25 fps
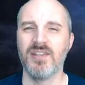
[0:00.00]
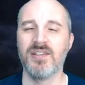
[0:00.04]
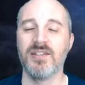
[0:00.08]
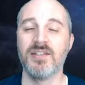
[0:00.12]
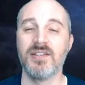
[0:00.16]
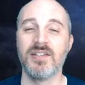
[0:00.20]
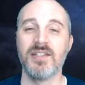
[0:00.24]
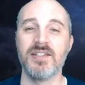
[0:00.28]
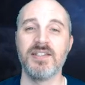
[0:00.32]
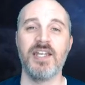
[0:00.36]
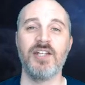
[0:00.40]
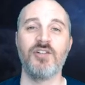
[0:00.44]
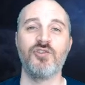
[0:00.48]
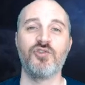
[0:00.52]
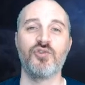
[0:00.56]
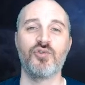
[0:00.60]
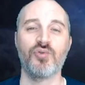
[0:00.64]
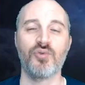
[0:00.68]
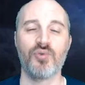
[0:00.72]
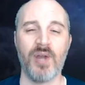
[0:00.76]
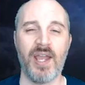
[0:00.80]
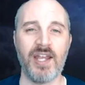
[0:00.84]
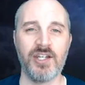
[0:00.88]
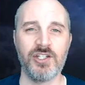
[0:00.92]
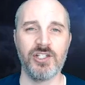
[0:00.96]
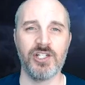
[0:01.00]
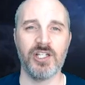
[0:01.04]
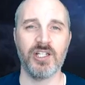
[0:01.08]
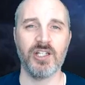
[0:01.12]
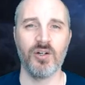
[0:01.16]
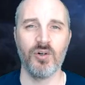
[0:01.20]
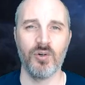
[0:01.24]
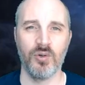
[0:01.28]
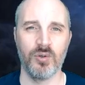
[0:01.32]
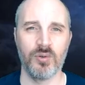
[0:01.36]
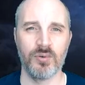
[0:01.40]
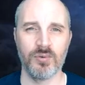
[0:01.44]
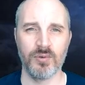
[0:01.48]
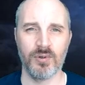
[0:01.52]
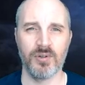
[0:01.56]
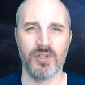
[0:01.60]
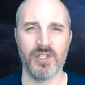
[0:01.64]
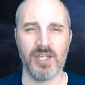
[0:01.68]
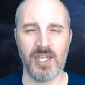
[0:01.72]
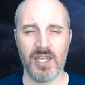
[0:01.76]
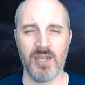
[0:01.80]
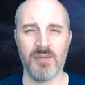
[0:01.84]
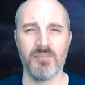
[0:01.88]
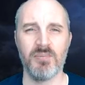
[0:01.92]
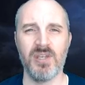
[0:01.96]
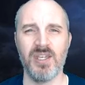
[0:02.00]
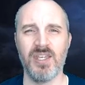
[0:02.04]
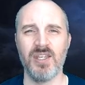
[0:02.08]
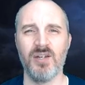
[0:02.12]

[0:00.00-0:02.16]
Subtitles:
This is a tragic horror game in